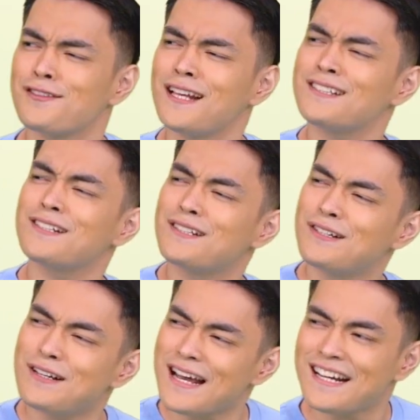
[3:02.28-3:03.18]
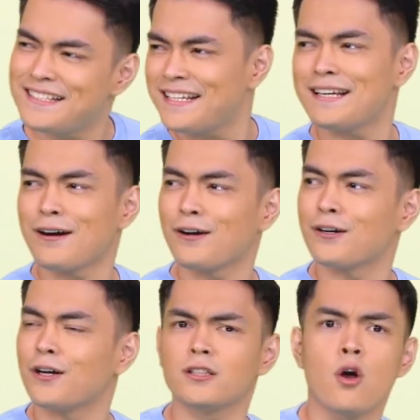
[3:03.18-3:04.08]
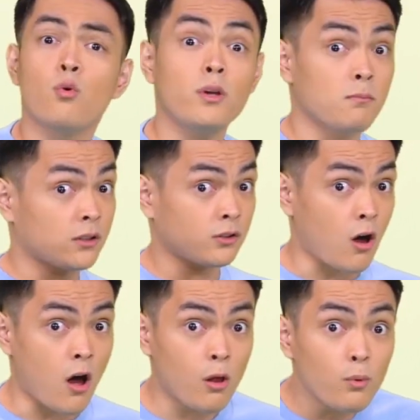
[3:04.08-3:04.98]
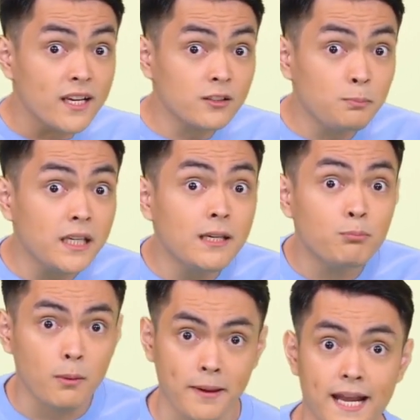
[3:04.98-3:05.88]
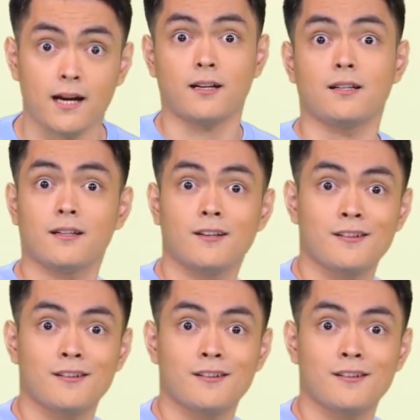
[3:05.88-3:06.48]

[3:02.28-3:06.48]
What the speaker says: That's a good idea, Agat. We must always be prepared.